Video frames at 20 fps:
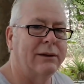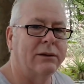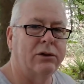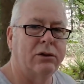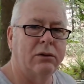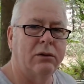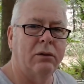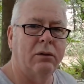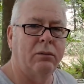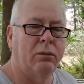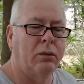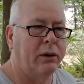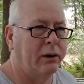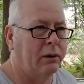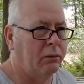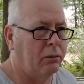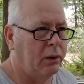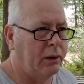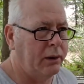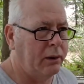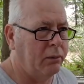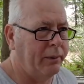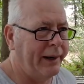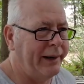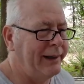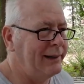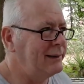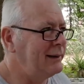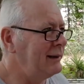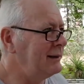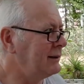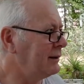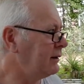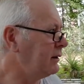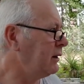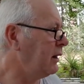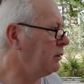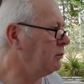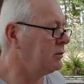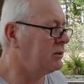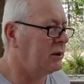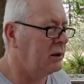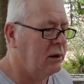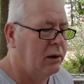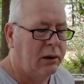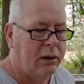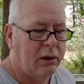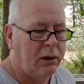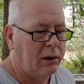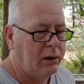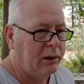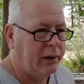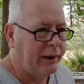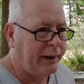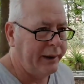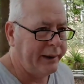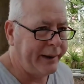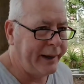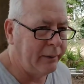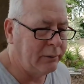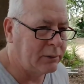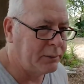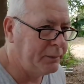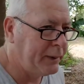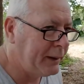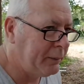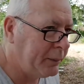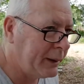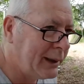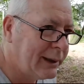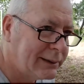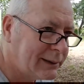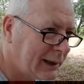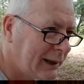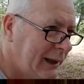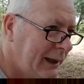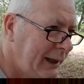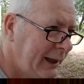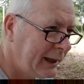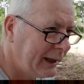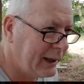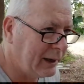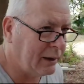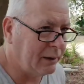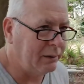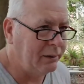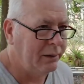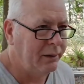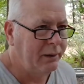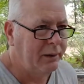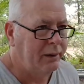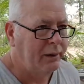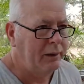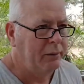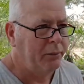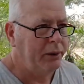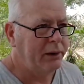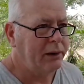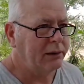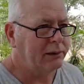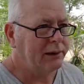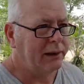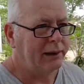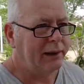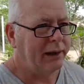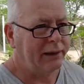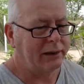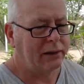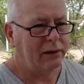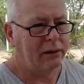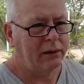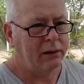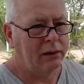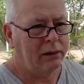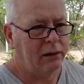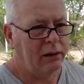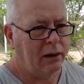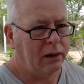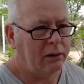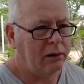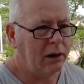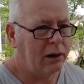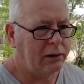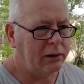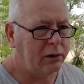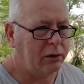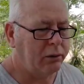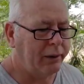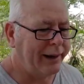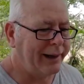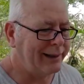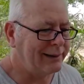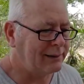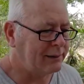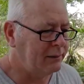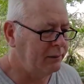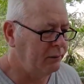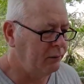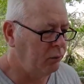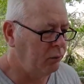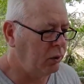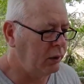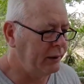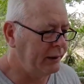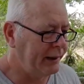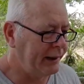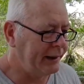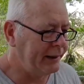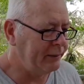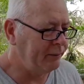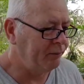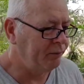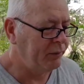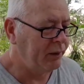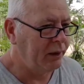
is, when the rainy season comes, it keeps me busy here because I'll cut the grass one day,